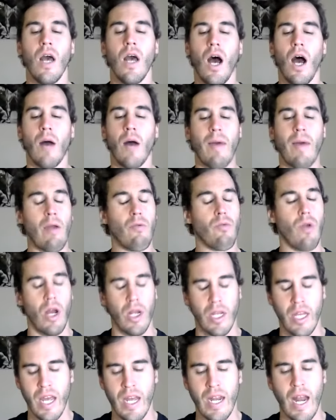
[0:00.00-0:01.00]
I
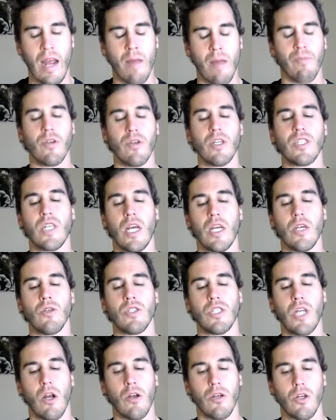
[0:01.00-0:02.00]
appreciate you
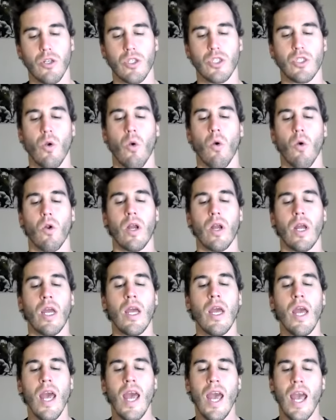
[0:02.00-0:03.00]
sharing your
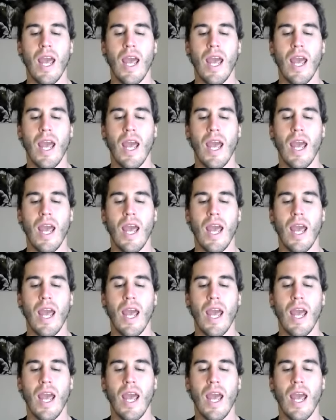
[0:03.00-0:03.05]
story.